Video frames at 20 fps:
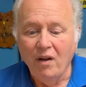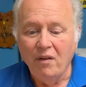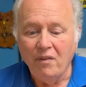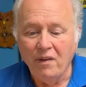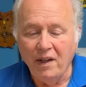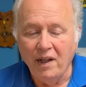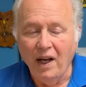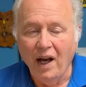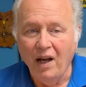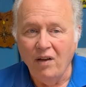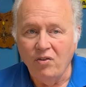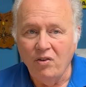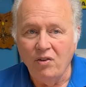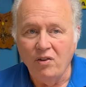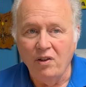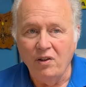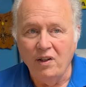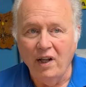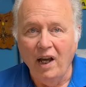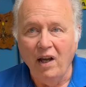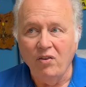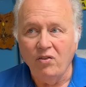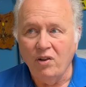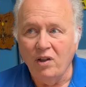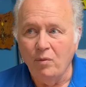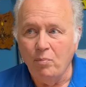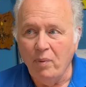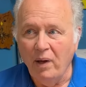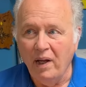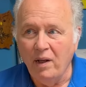the guys at the desk,
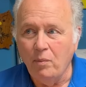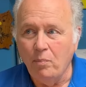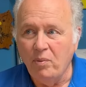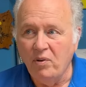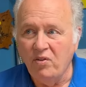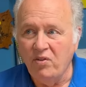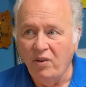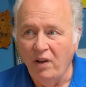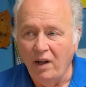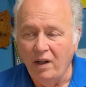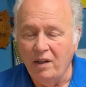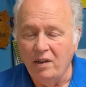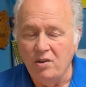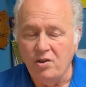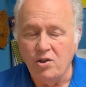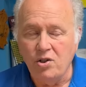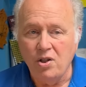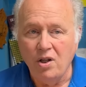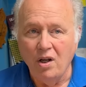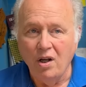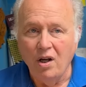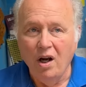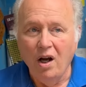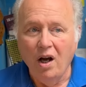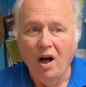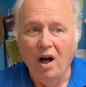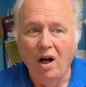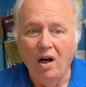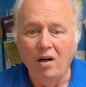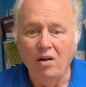get paid a percentage
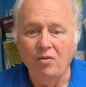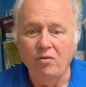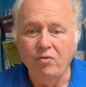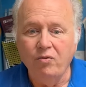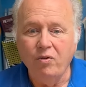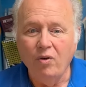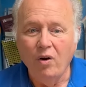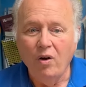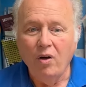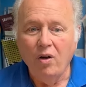of,